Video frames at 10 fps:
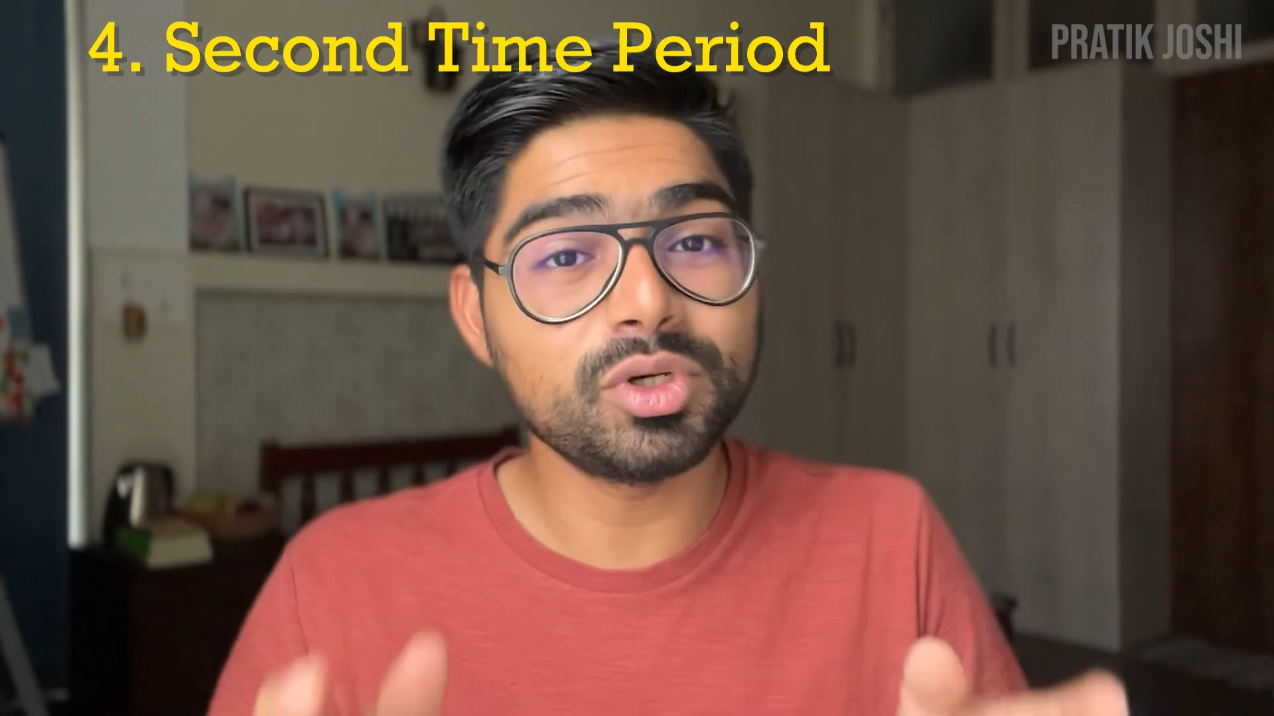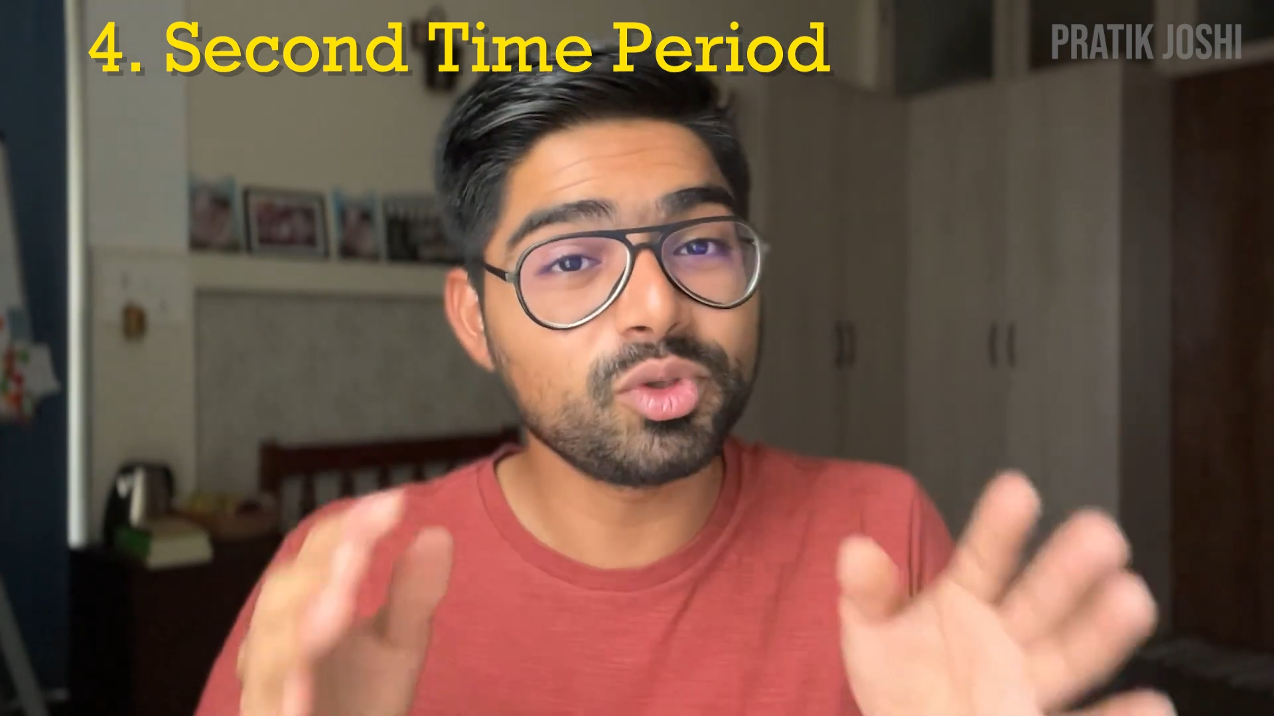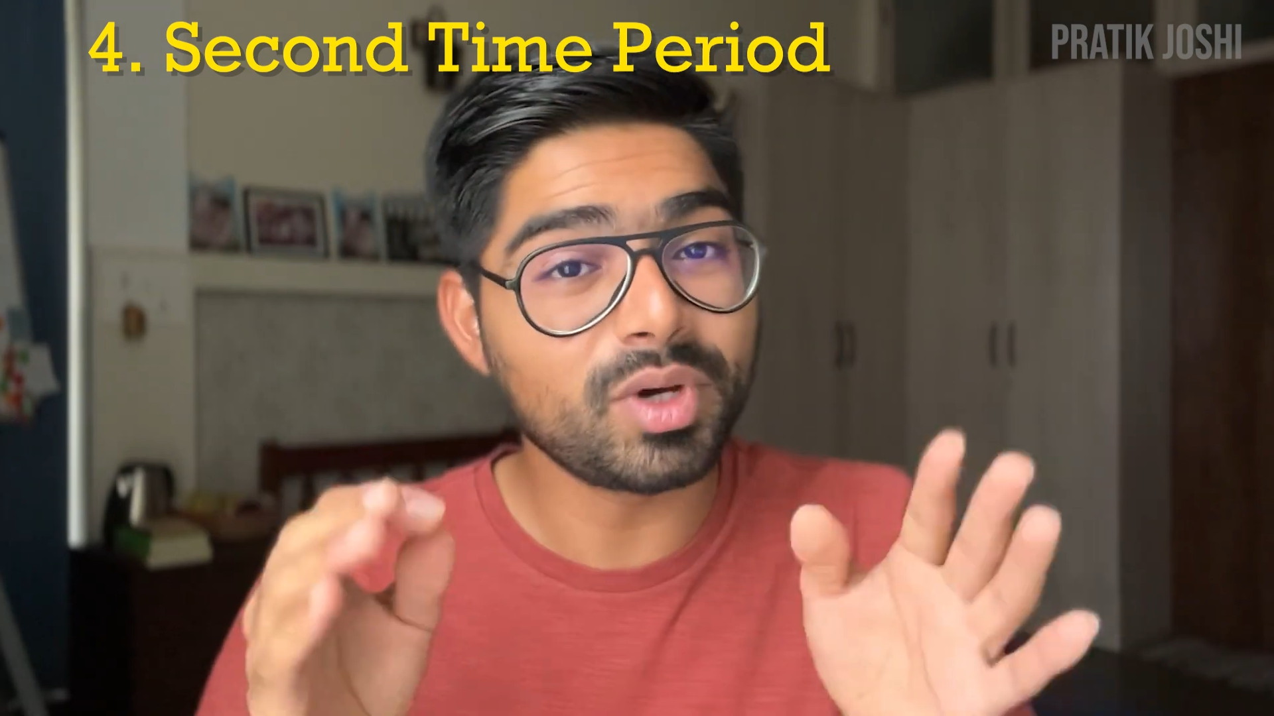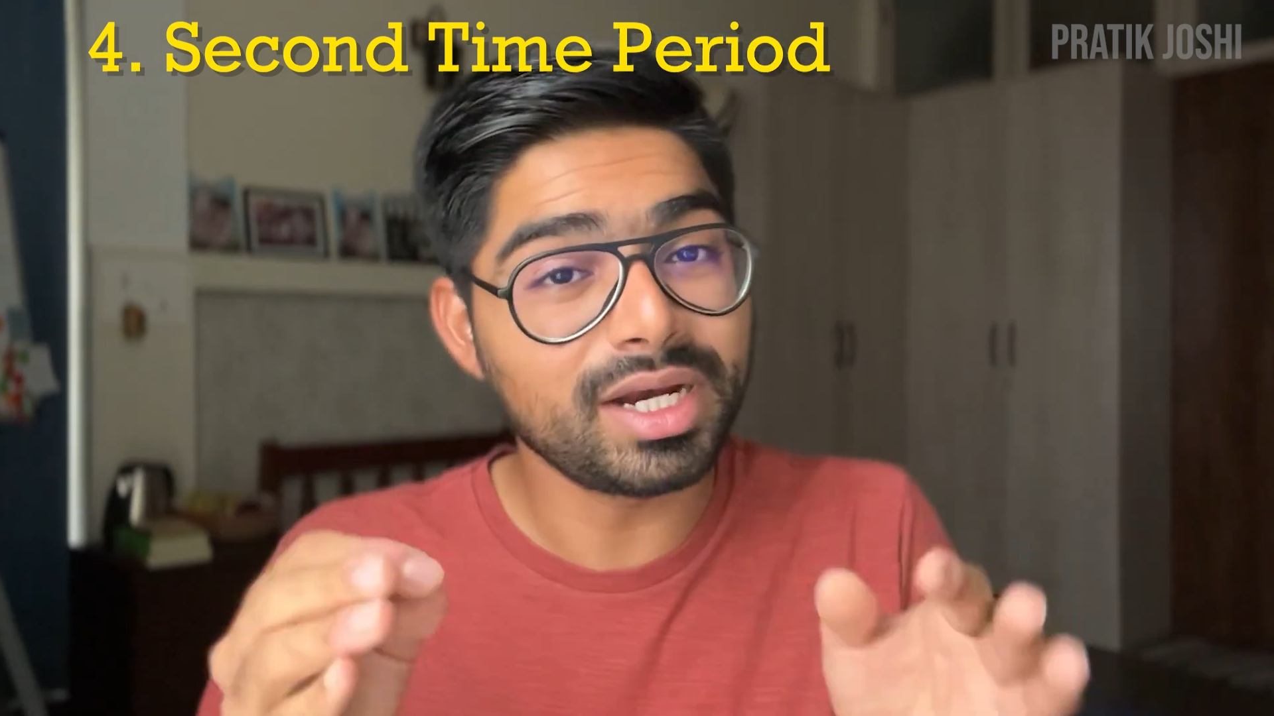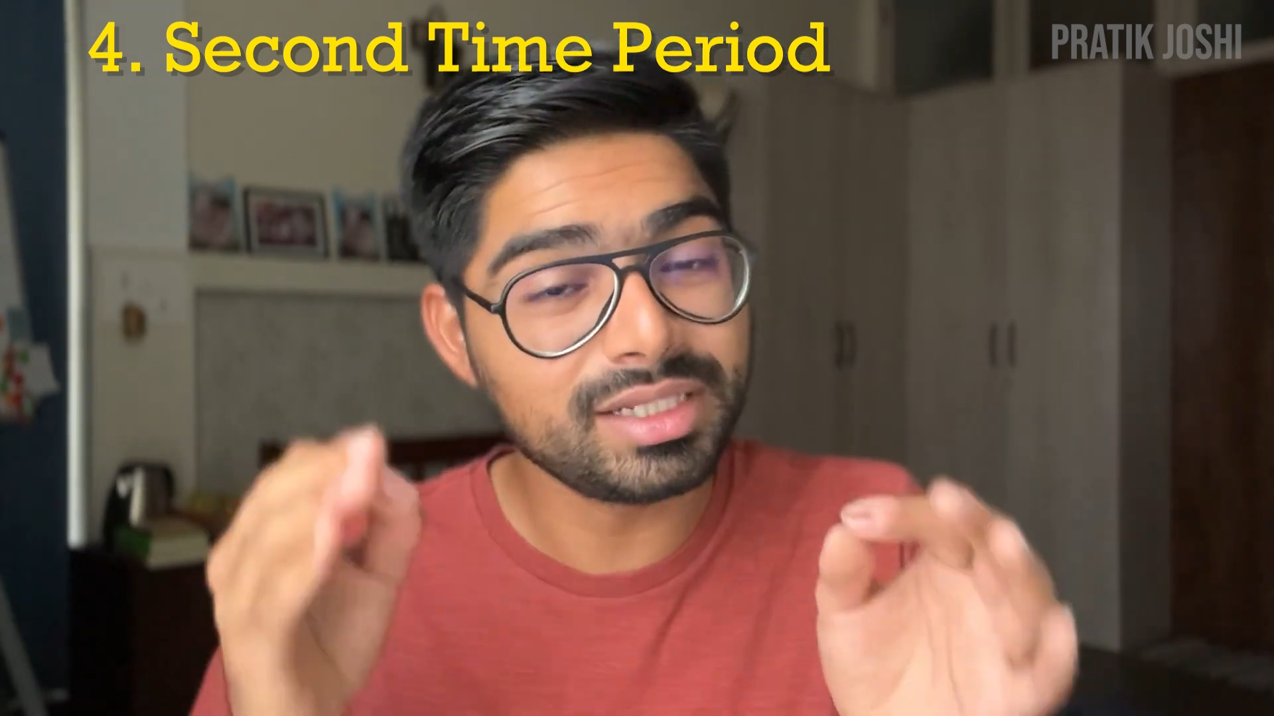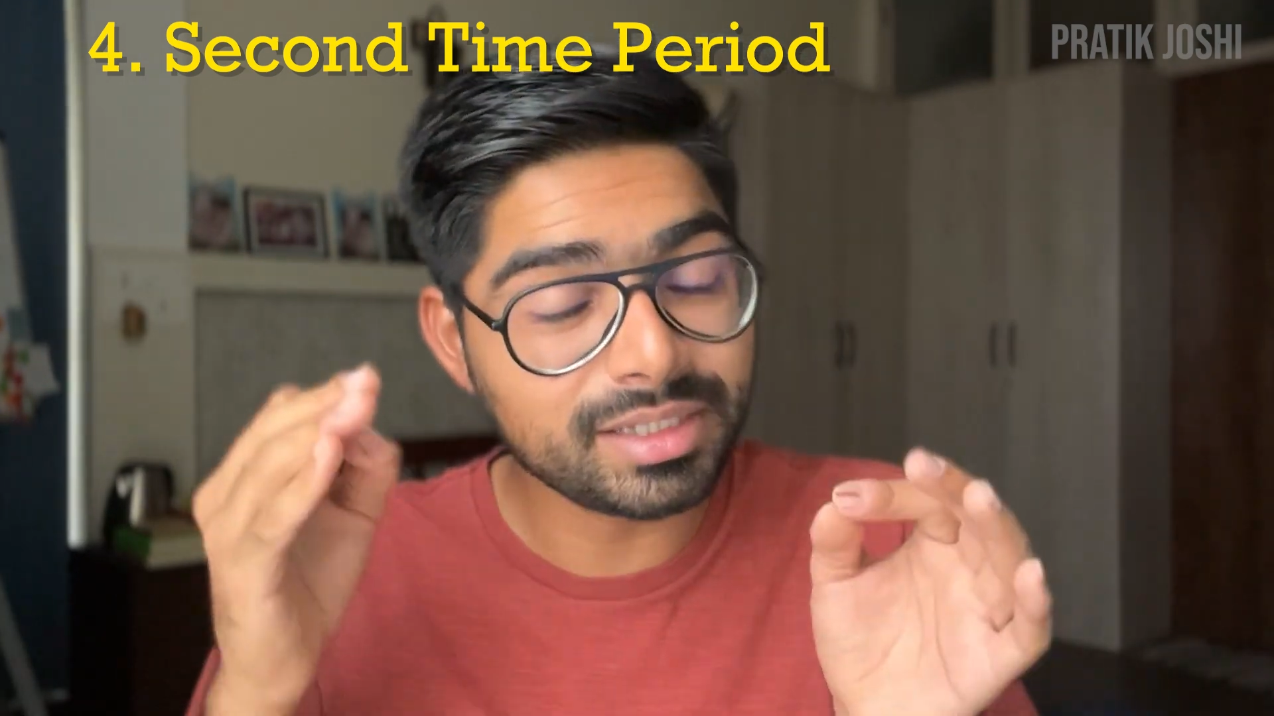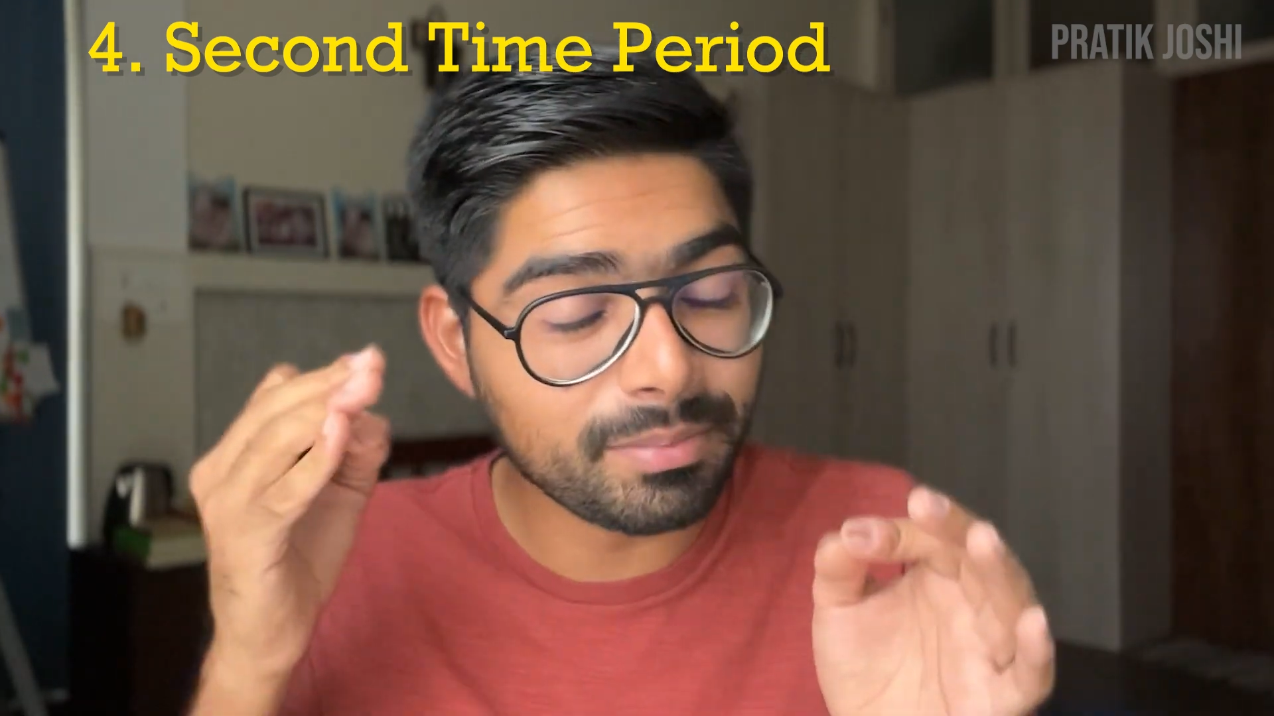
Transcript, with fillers: you are in the